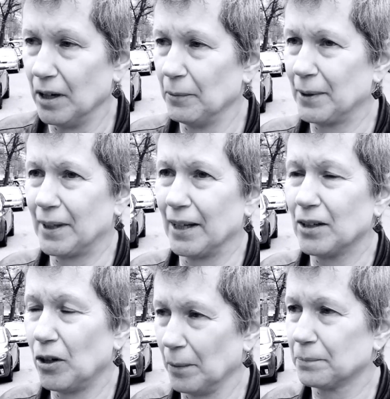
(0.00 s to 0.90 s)
what they
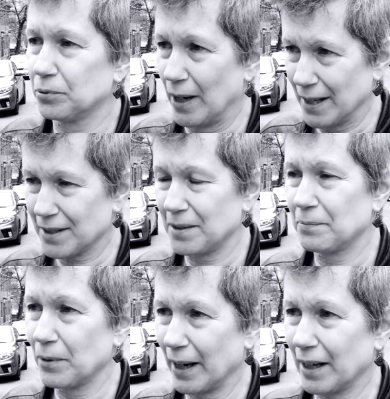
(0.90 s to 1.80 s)
called pressed
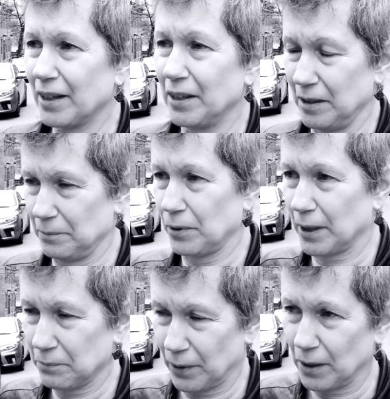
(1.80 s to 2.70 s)
brick.
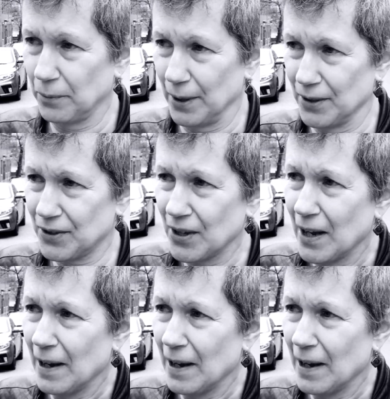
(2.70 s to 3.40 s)
Brick was,